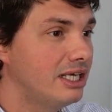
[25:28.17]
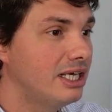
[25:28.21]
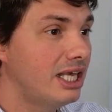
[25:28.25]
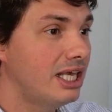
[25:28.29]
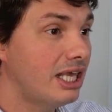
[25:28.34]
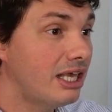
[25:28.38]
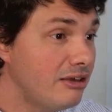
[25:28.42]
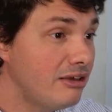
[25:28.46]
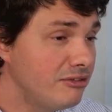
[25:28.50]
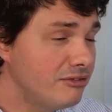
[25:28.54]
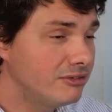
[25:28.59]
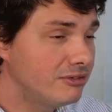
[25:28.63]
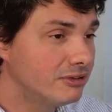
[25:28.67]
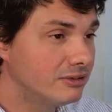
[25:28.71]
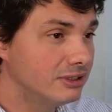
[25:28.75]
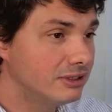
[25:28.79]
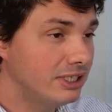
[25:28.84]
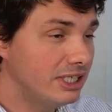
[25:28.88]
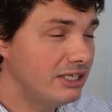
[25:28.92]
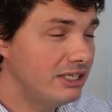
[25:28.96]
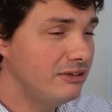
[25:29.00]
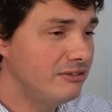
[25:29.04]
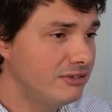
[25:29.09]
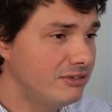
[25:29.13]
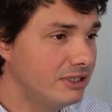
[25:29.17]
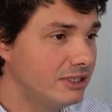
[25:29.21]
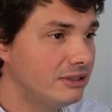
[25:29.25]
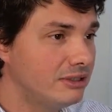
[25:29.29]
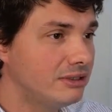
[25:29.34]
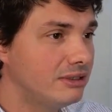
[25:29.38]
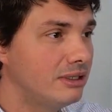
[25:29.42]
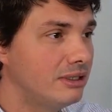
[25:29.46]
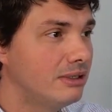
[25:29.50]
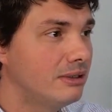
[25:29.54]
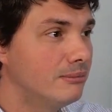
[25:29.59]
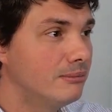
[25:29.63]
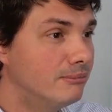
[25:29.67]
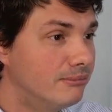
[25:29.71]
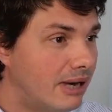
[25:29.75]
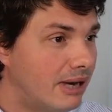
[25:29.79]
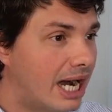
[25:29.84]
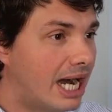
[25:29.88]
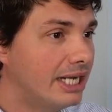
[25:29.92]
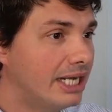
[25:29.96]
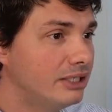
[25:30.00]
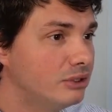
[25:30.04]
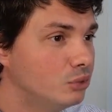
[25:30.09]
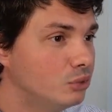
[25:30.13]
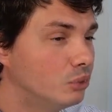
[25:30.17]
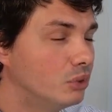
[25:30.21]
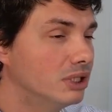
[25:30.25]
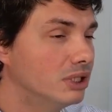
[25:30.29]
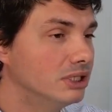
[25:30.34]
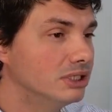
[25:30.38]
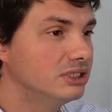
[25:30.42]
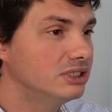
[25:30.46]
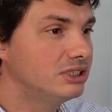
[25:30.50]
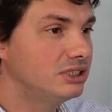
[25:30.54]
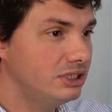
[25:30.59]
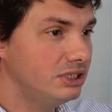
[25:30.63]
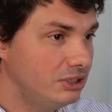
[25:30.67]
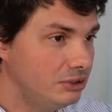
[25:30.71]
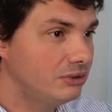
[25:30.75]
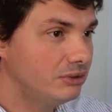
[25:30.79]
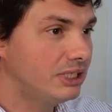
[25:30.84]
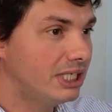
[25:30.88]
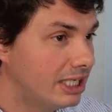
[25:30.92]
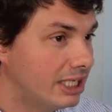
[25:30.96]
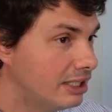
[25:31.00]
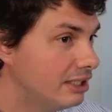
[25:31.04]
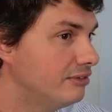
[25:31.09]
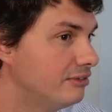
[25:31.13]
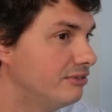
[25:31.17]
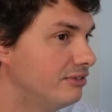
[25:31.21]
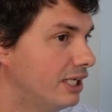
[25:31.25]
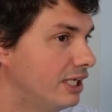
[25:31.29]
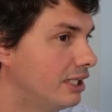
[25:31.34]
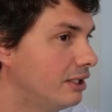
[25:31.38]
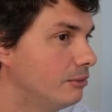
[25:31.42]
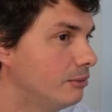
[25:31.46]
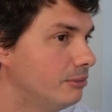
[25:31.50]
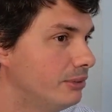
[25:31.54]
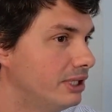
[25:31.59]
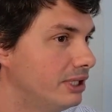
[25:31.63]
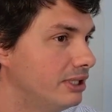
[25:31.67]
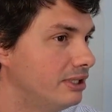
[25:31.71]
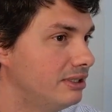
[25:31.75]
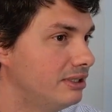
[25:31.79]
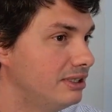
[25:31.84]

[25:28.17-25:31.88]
even mild ones, you can develop it.